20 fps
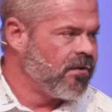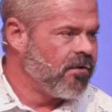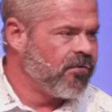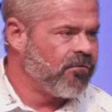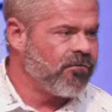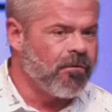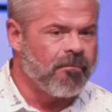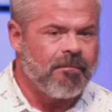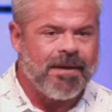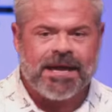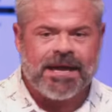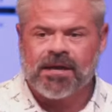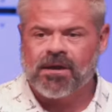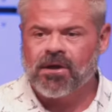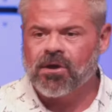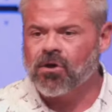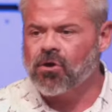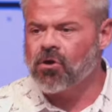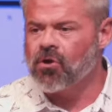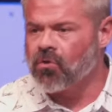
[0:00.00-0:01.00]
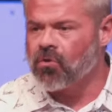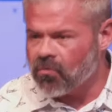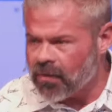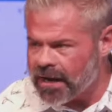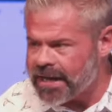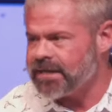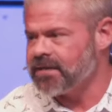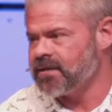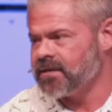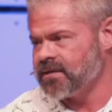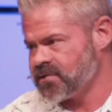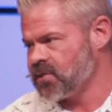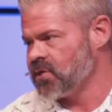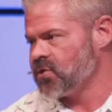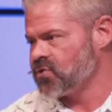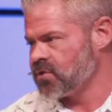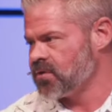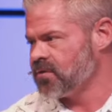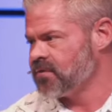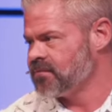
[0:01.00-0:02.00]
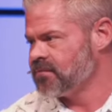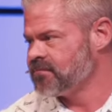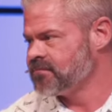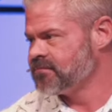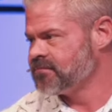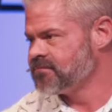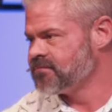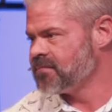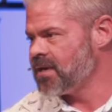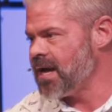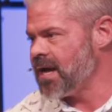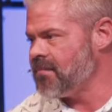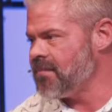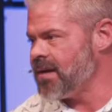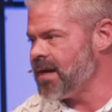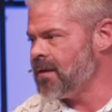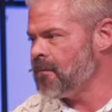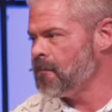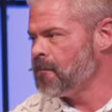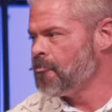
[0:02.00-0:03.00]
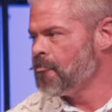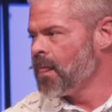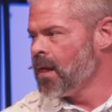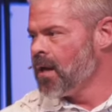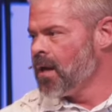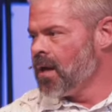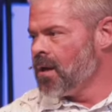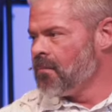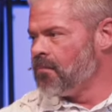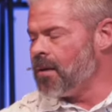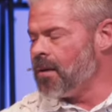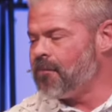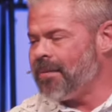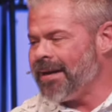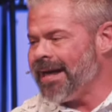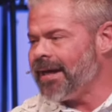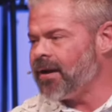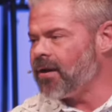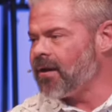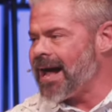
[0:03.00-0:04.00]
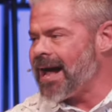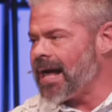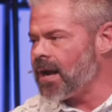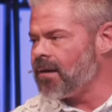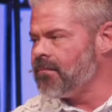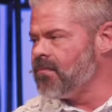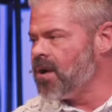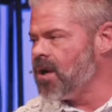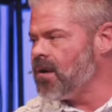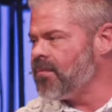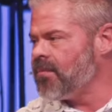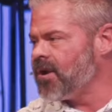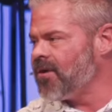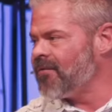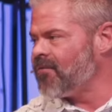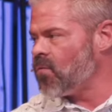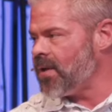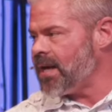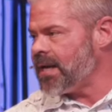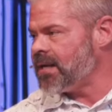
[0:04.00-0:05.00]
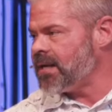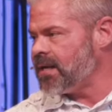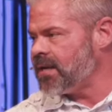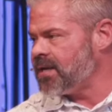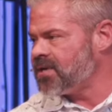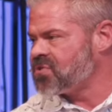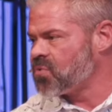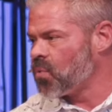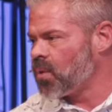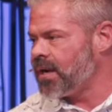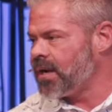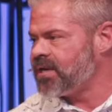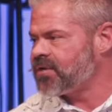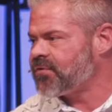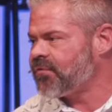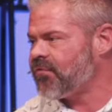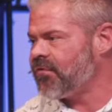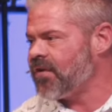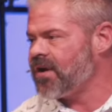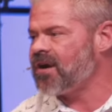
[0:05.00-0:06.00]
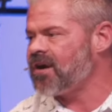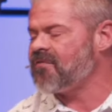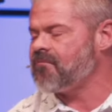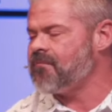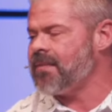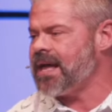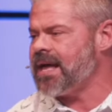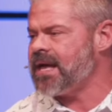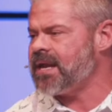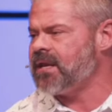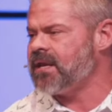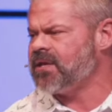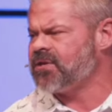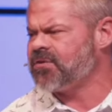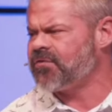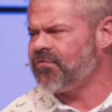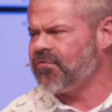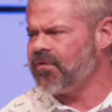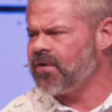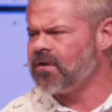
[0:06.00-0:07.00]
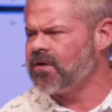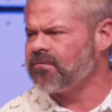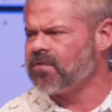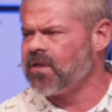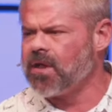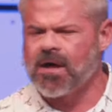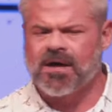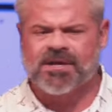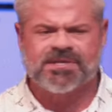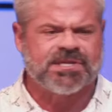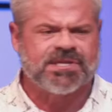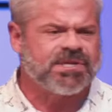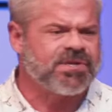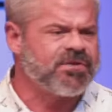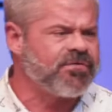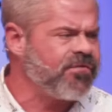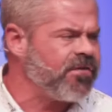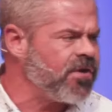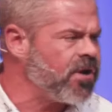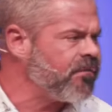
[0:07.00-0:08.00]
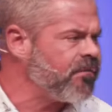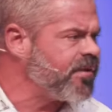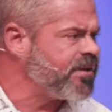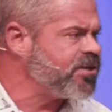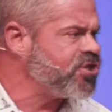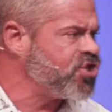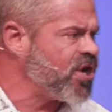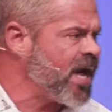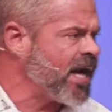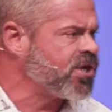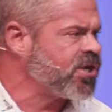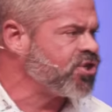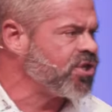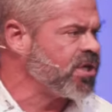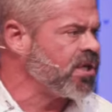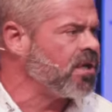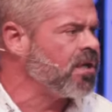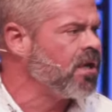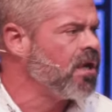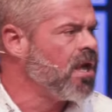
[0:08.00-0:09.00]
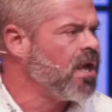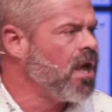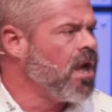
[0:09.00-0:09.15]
from making a great decision. Amen? But Peter had a moment of weakness where his fear of man and his fear of loss and his fear of rejection